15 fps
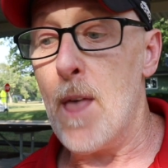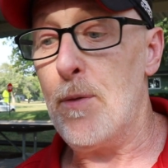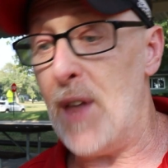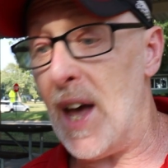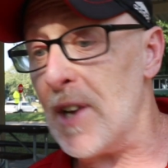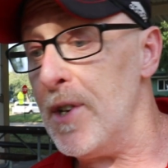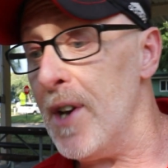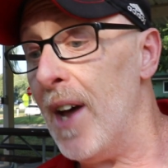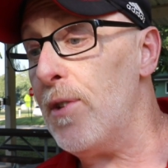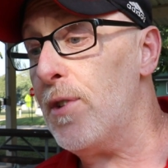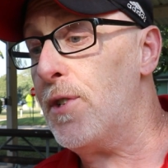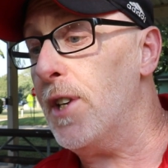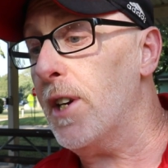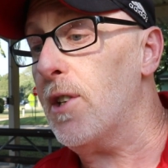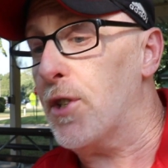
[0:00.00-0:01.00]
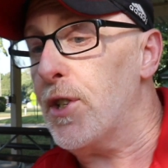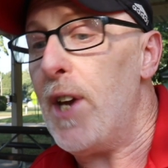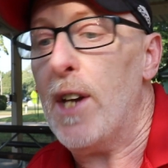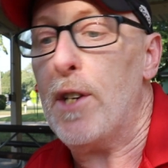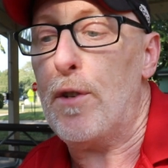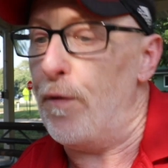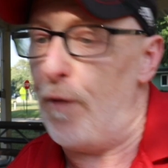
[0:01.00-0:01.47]
That's not
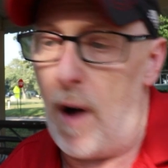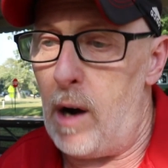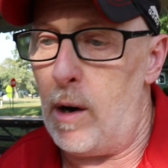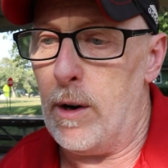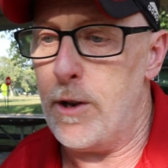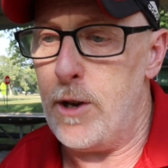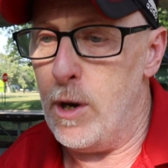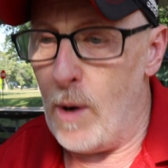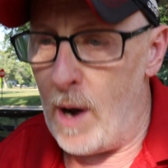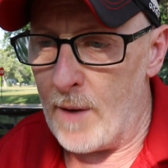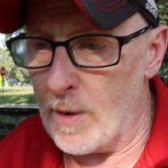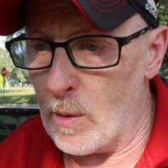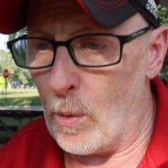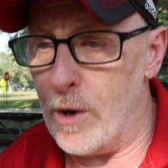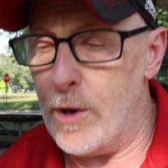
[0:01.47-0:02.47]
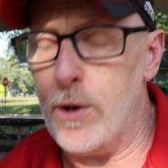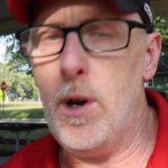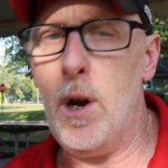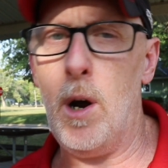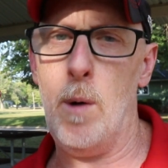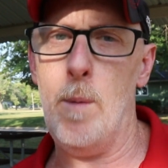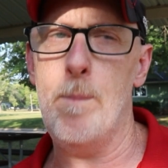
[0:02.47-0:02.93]
success following you everywhere you
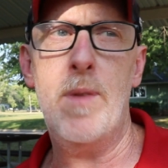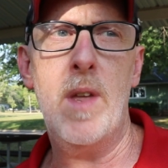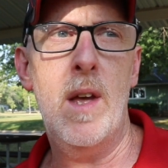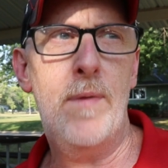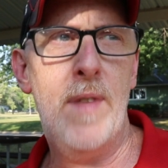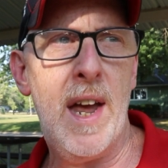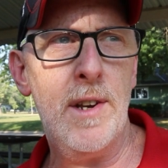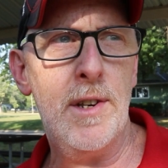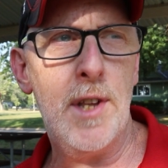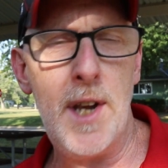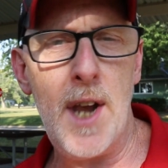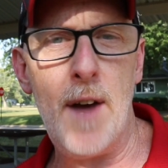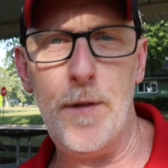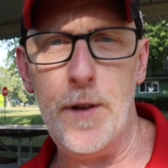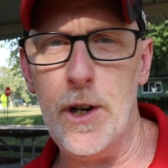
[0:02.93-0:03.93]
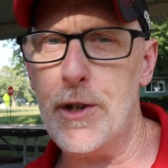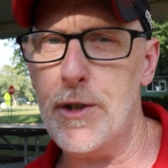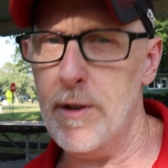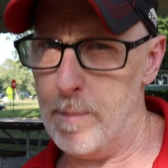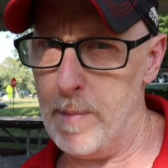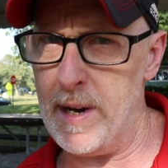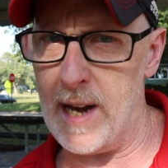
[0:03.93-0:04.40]
go. That is the
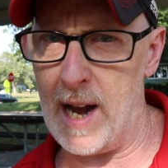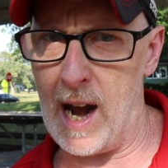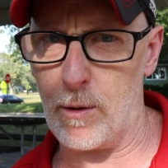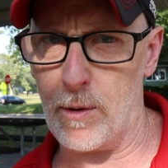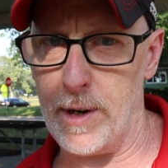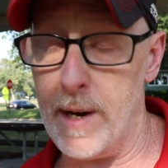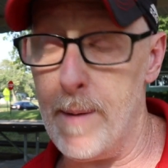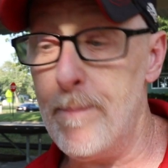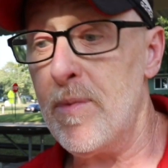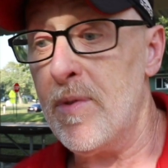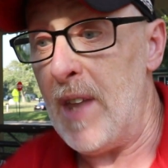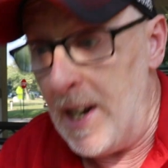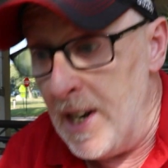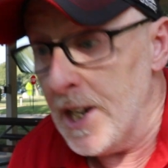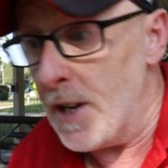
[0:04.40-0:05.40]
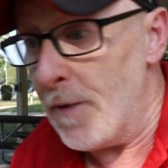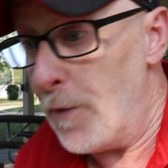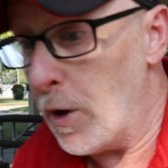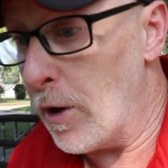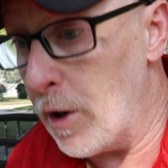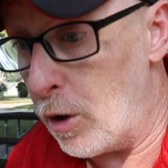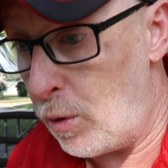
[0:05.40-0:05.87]
definition of mediocrity. That is if
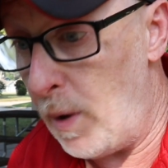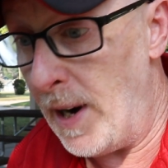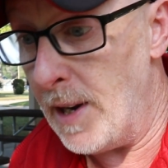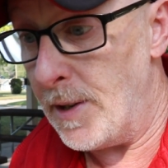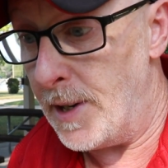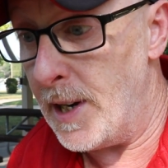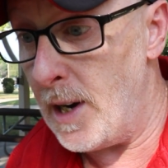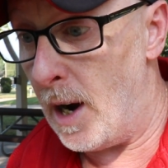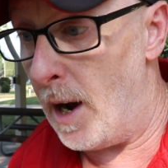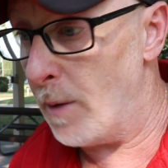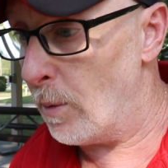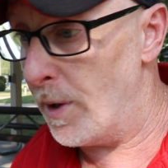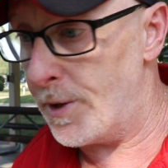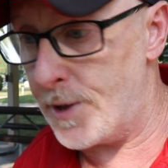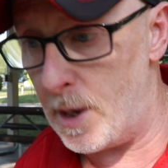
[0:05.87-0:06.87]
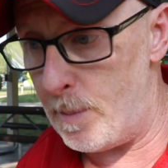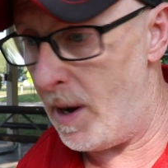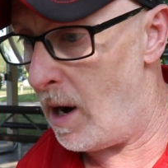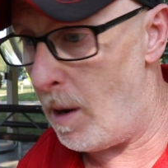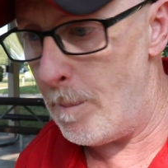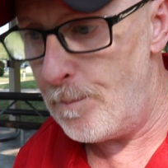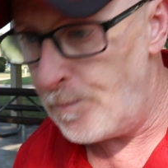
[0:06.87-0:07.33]
you're going to credit Deion with
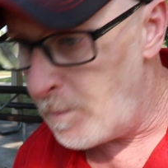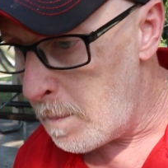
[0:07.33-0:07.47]
somehow